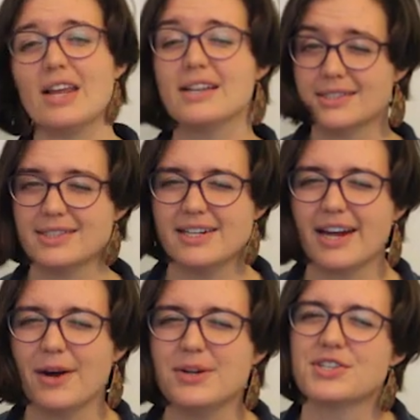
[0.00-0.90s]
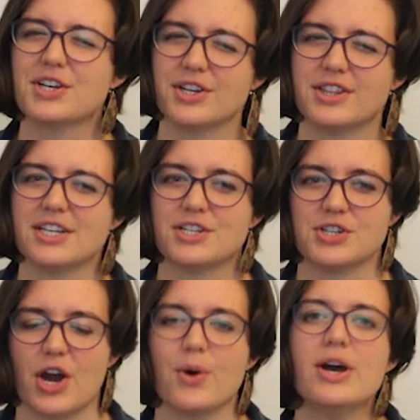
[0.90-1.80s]
The seed count is a good thing to
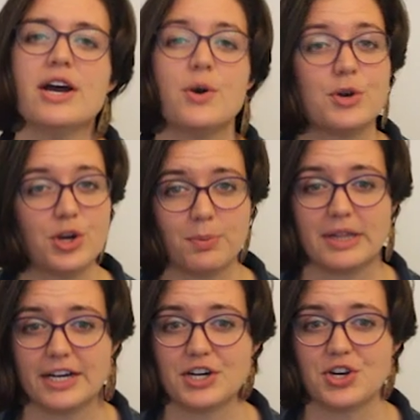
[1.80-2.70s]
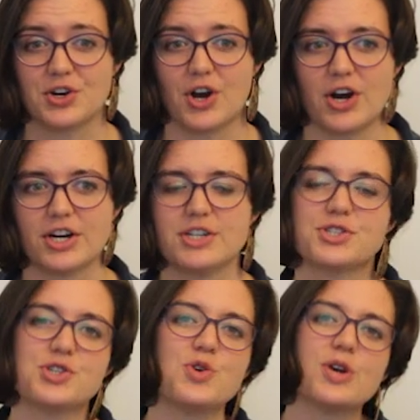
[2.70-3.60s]
know when you're planning your garden
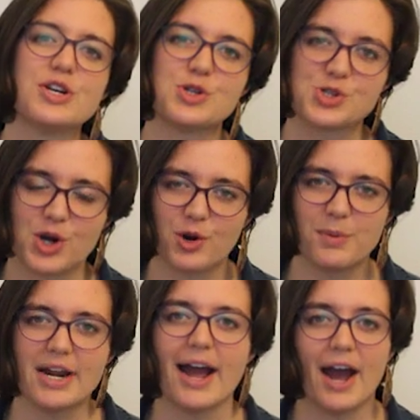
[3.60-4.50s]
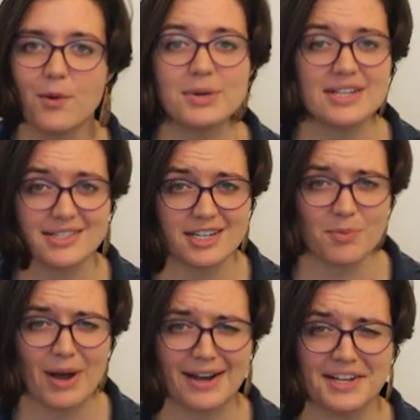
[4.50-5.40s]
so you can determine how many
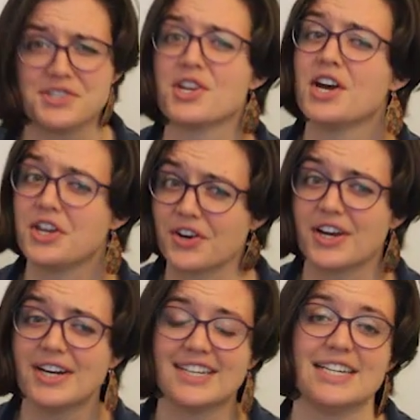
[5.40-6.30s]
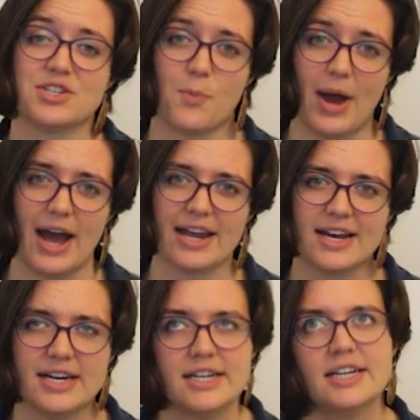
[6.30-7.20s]
seed packets you're going to need to buy.
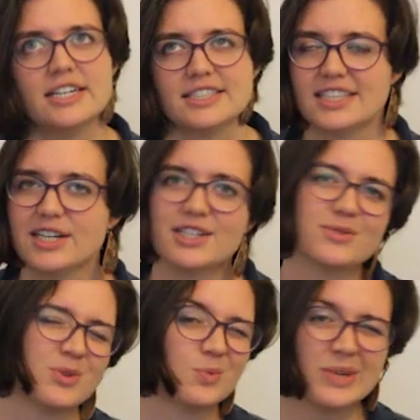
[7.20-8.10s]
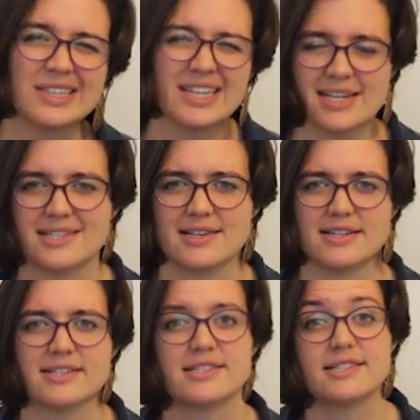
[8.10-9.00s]
There really isn't
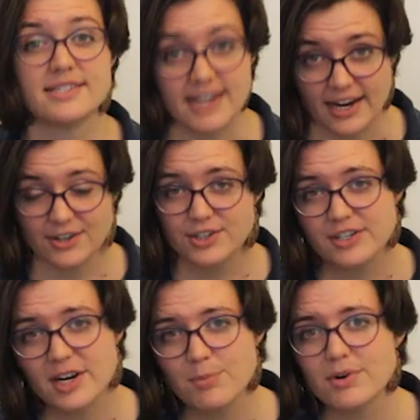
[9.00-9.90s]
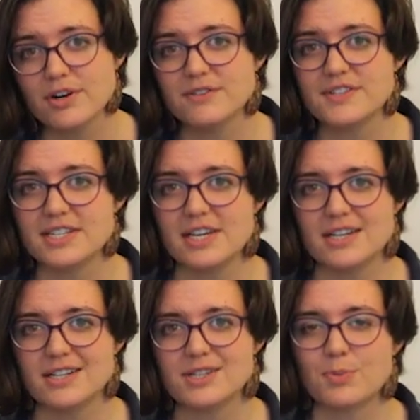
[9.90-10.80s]
a standard number of
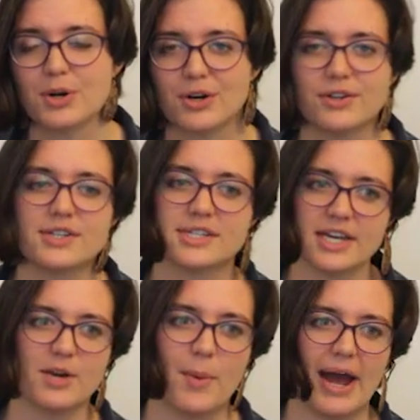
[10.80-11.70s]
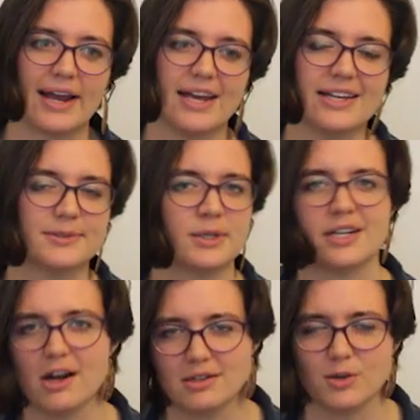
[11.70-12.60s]
seeds per seed packet.
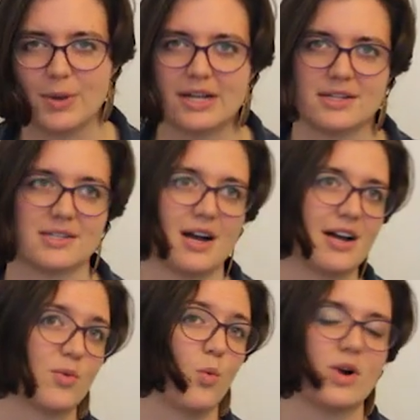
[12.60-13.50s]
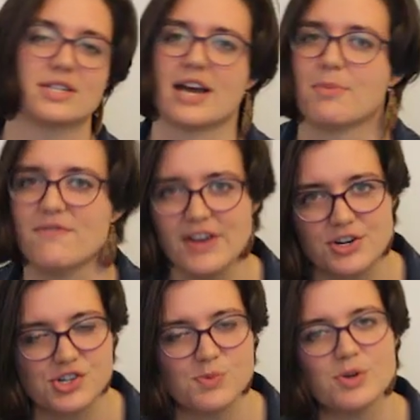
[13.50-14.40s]
It all depends on what type of
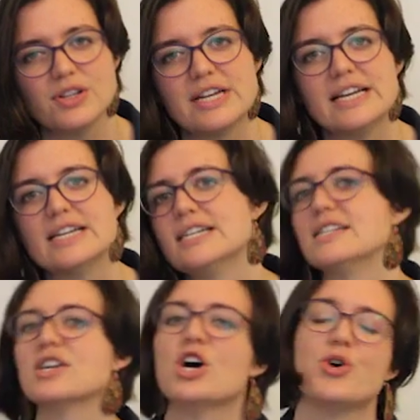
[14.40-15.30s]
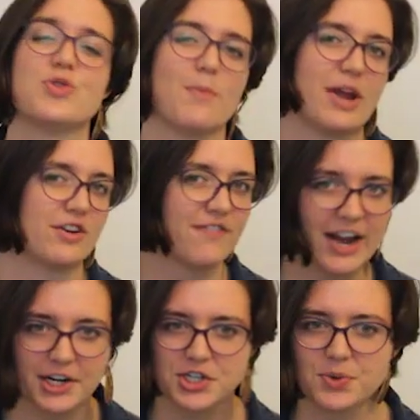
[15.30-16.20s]
vegetable it is, who the
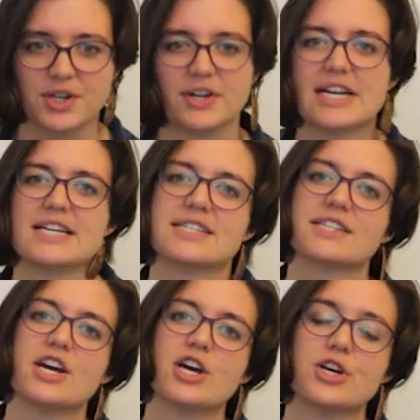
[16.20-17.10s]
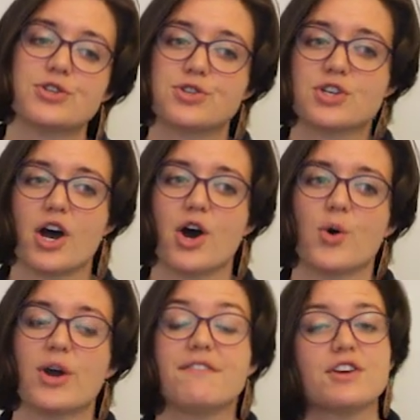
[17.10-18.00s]
manufacturer is.
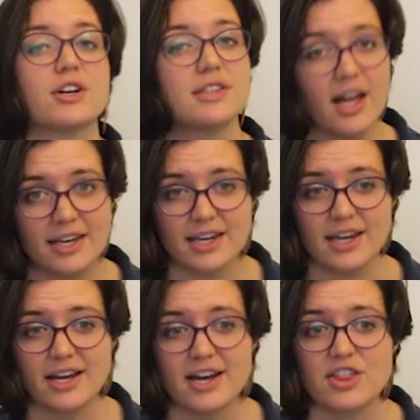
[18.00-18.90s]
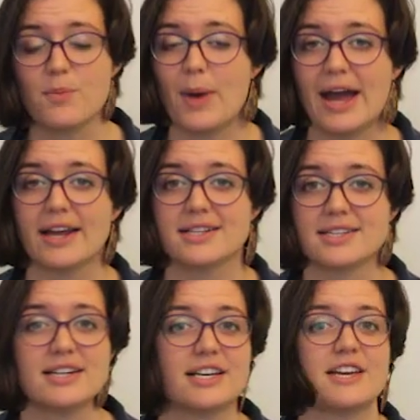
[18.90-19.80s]
So if you're lucky, the packet's
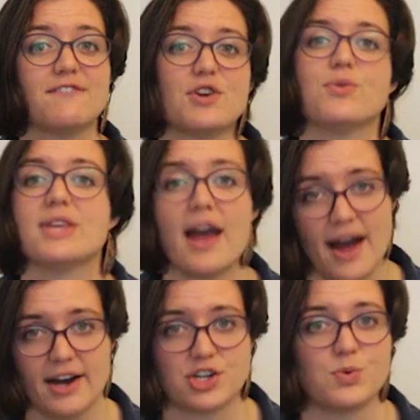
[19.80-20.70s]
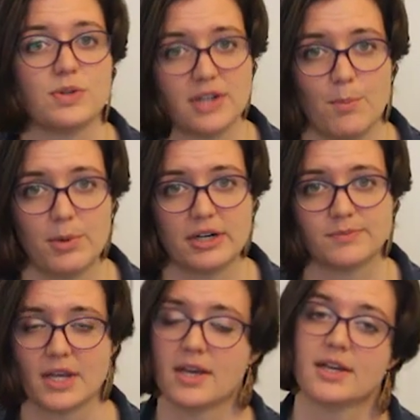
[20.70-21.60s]
going to give you the actual number,
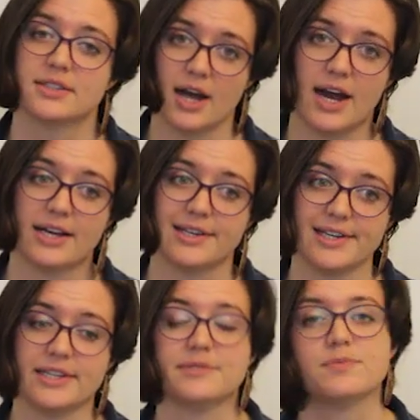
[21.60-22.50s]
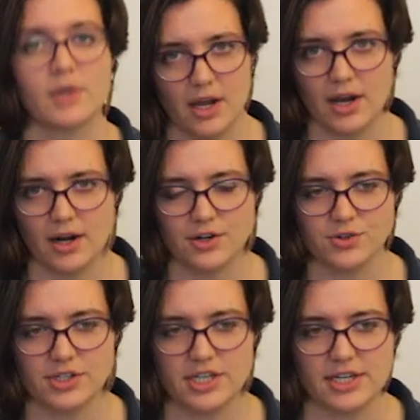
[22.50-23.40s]
i.e.
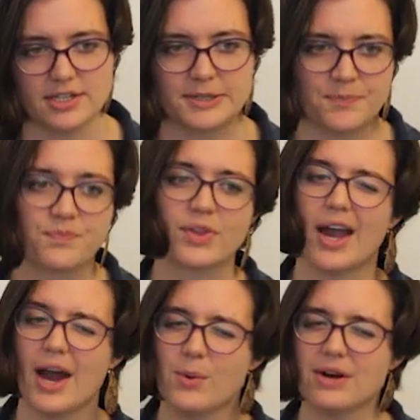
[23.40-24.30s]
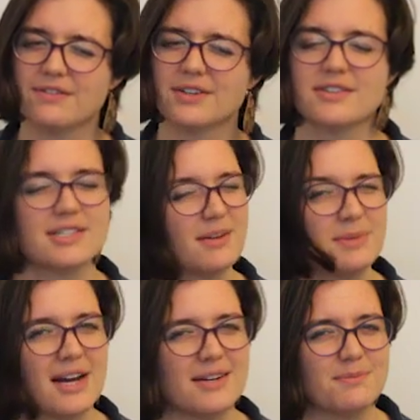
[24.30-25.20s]
800 seeds. However,
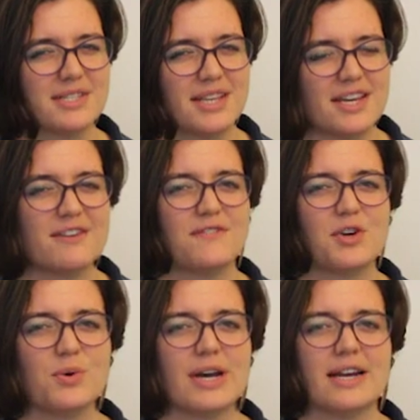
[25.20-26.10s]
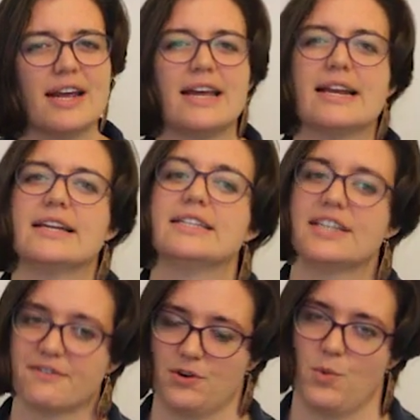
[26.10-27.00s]
sometimes they give you it in
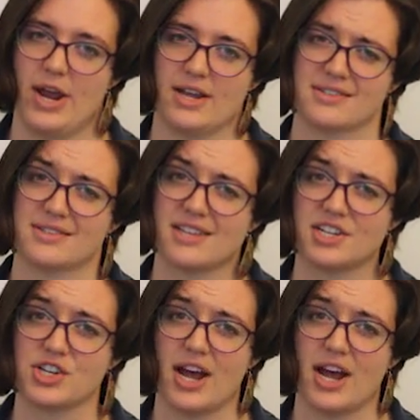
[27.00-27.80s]
different ways, such